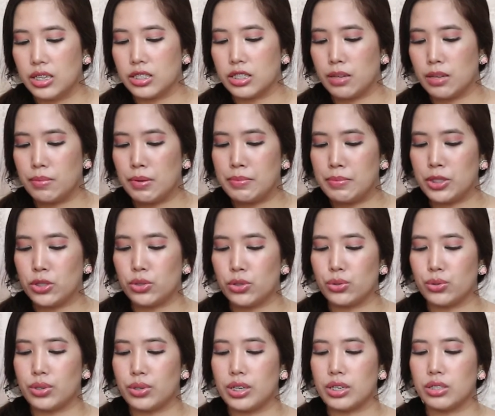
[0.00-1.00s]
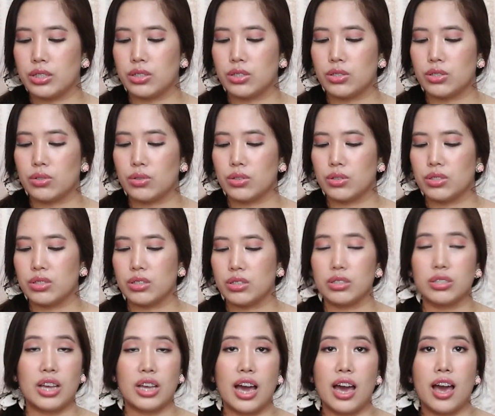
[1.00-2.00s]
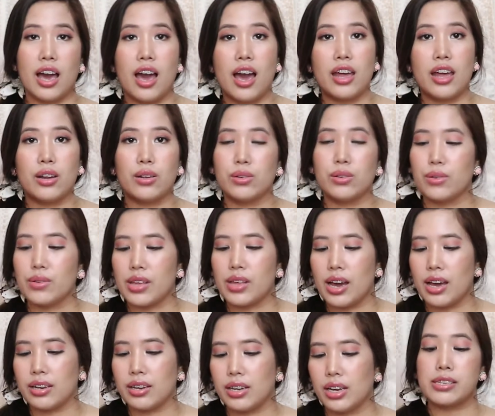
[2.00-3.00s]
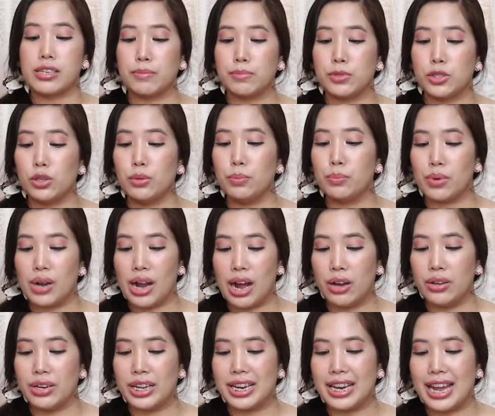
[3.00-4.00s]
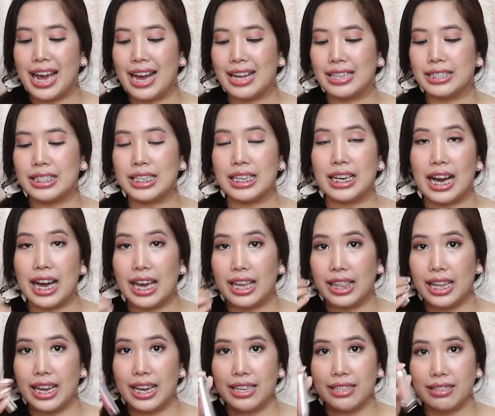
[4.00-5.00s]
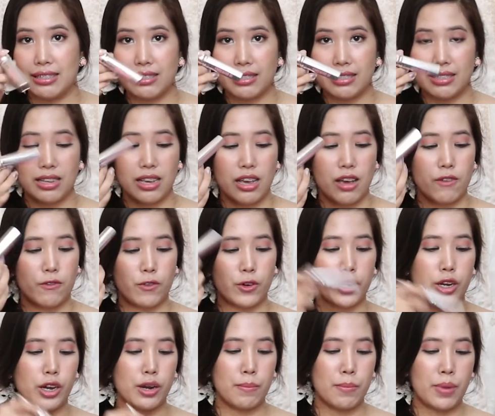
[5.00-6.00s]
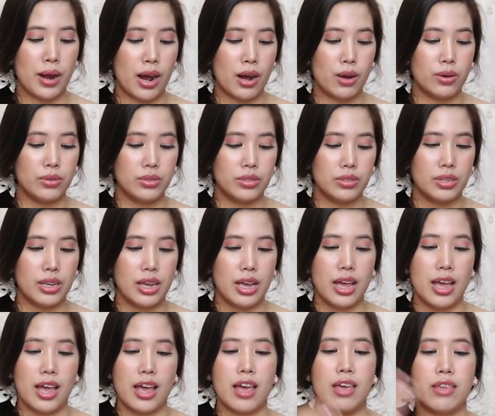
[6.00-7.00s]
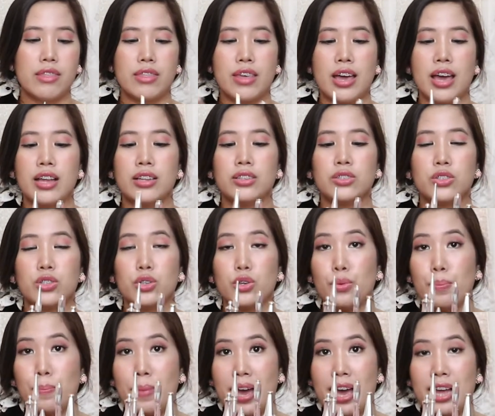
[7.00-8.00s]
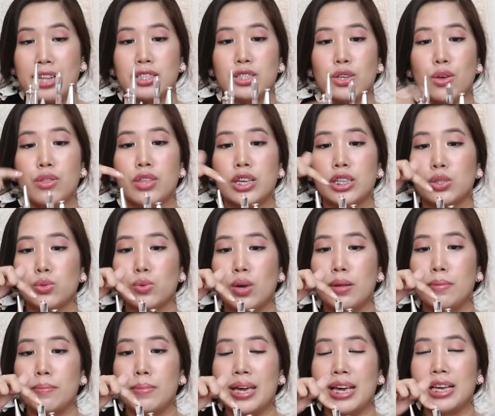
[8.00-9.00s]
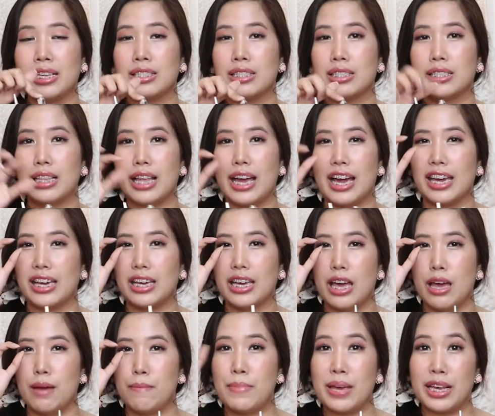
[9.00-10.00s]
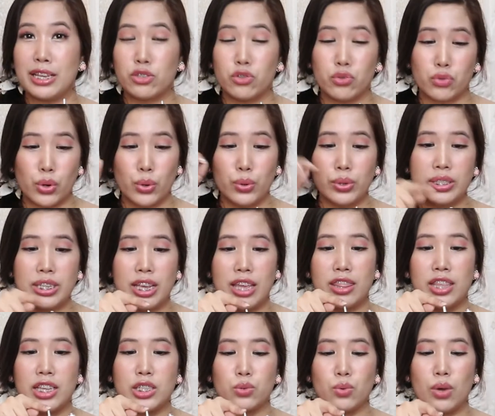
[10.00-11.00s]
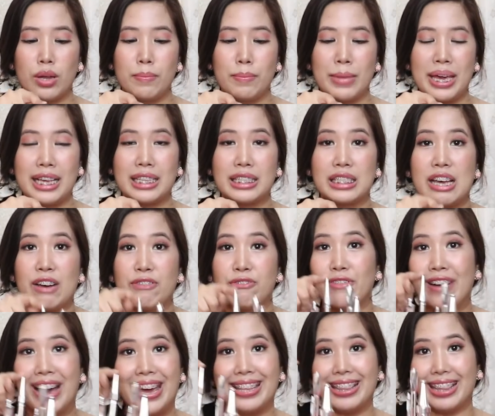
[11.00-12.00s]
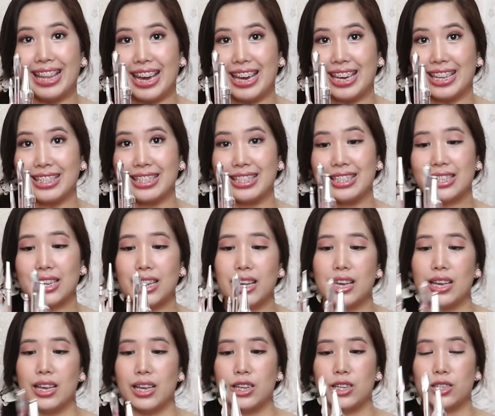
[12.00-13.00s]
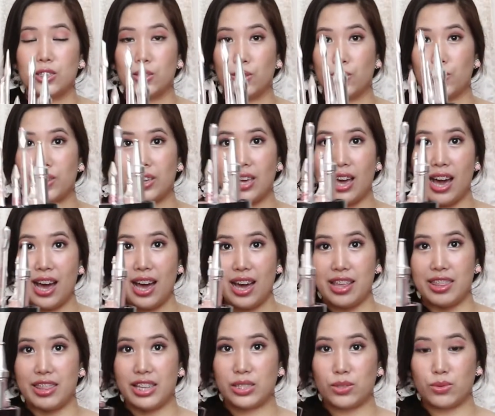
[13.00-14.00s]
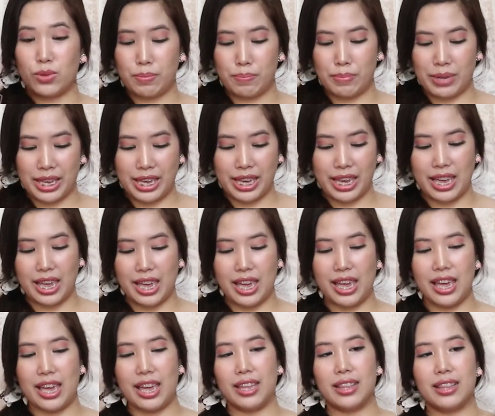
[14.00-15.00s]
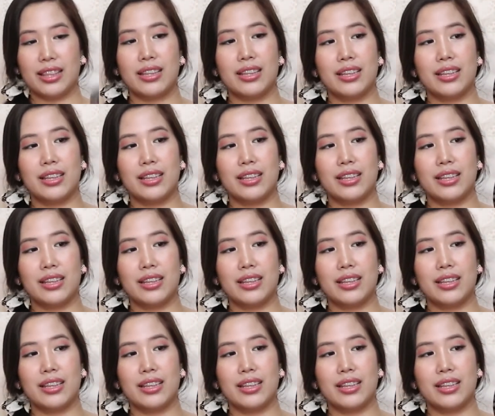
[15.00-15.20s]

sublimators, or silver. I don't know that. Subtle brow enhancing highlights for your brows, and then two pens. So this one makes like big strokes and this one makes fine lines. So yeah, this would be it.